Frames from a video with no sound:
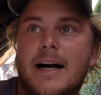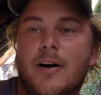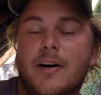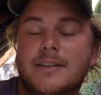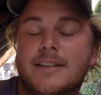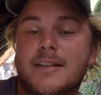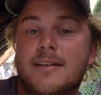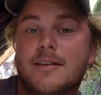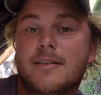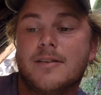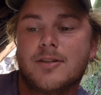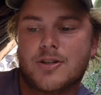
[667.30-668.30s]
I
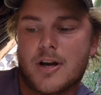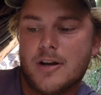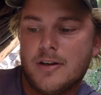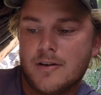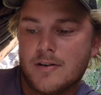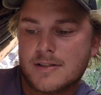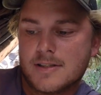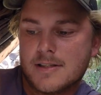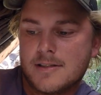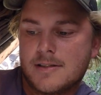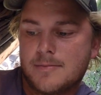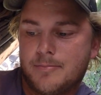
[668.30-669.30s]
didn't show you guys
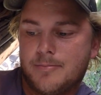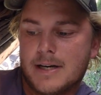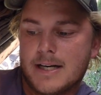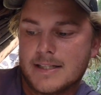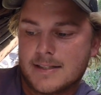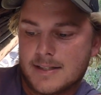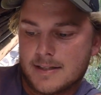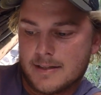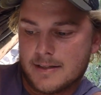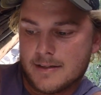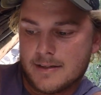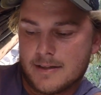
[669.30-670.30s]
this, but
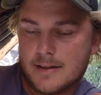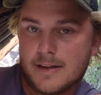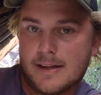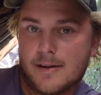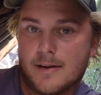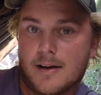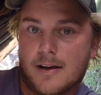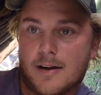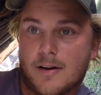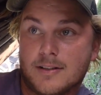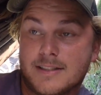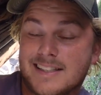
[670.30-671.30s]

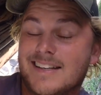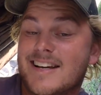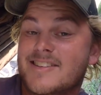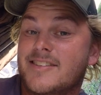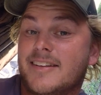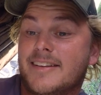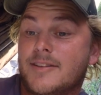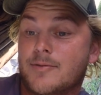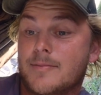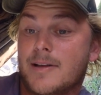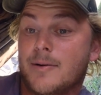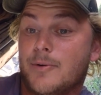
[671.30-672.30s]
I didn't actually need to
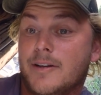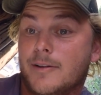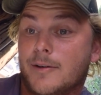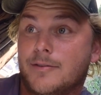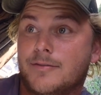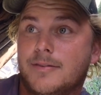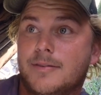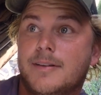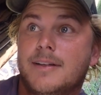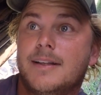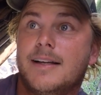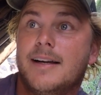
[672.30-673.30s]
rip that wheel off.
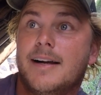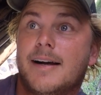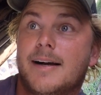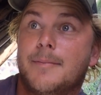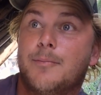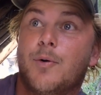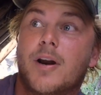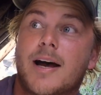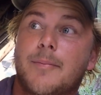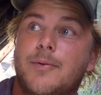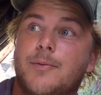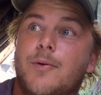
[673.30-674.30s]
What
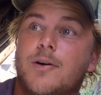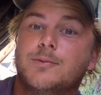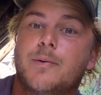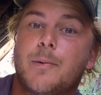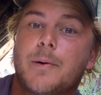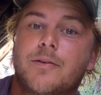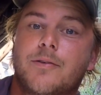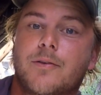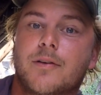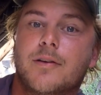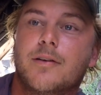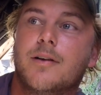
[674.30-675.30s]
happened was when we went through
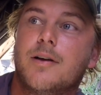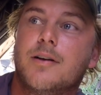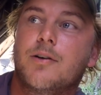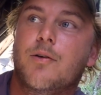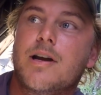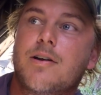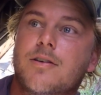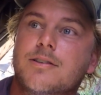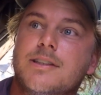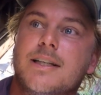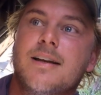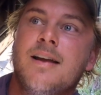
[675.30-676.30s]
the creek
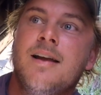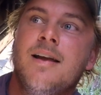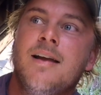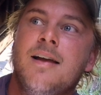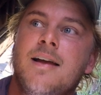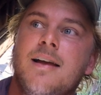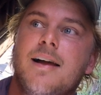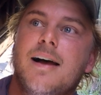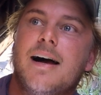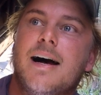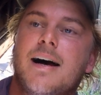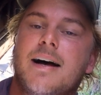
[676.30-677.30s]
crossing,
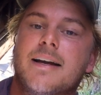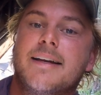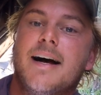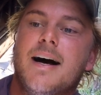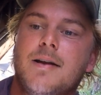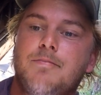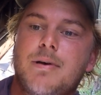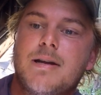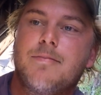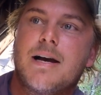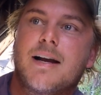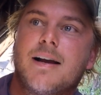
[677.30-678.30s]
a guard
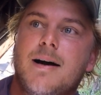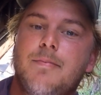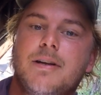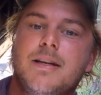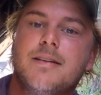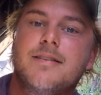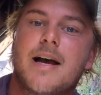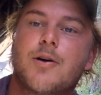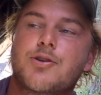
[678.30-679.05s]
bent back up and hit the tail